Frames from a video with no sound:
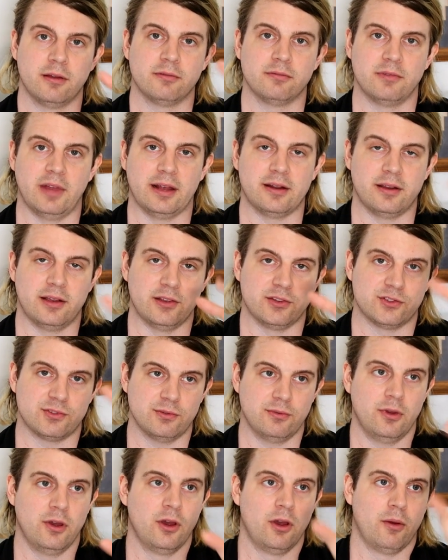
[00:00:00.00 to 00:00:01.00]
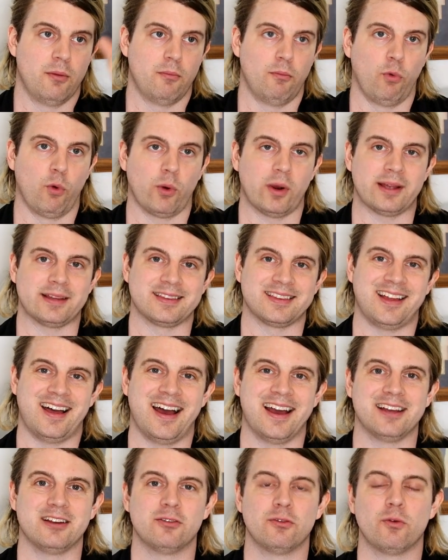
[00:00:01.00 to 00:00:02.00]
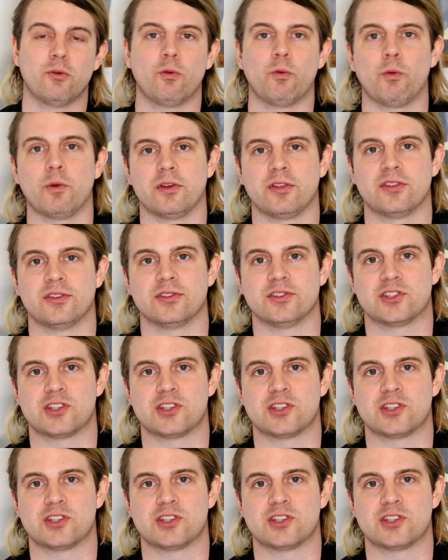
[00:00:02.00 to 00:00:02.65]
that is more in line with